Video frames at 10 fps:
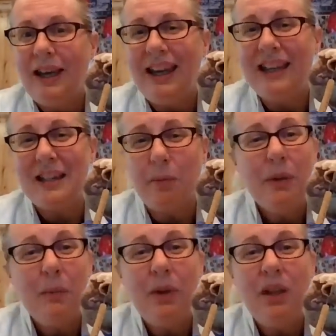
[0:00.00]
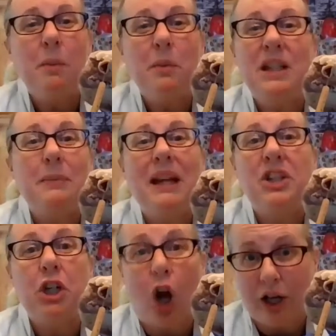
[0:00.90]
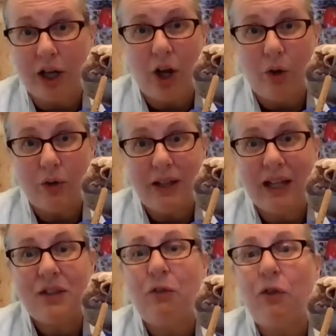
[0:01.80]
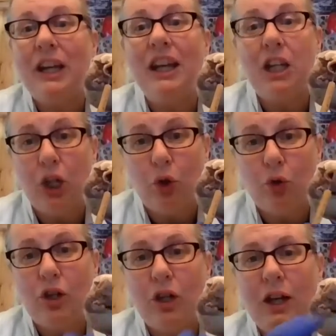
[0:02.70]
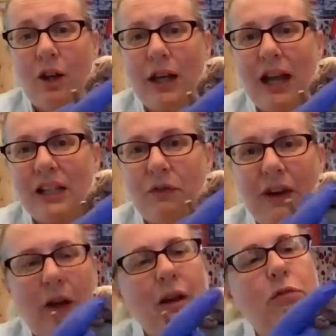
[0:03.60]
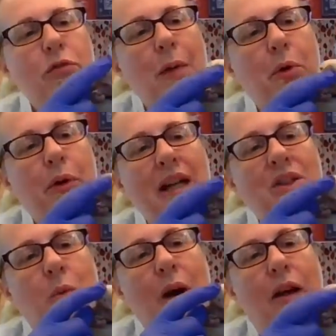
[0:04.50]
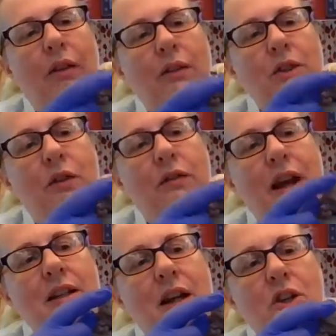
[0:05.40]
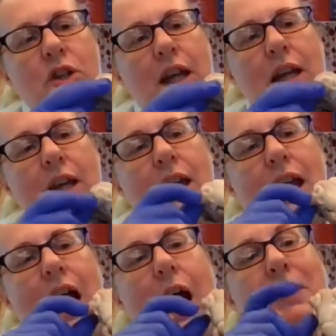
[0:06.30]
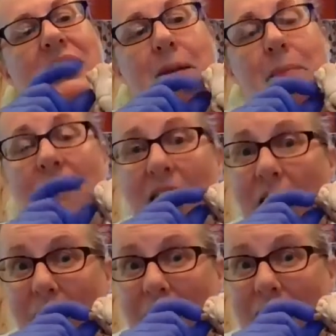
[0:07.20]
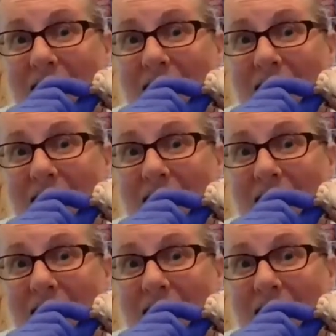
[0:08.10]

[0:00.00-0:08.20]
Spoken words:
In some people, it's almost as big as a garden hose. It's freaking huge. Okay, it's very rubbery as well. So if I touch it, I'm going to stick my finger in it in a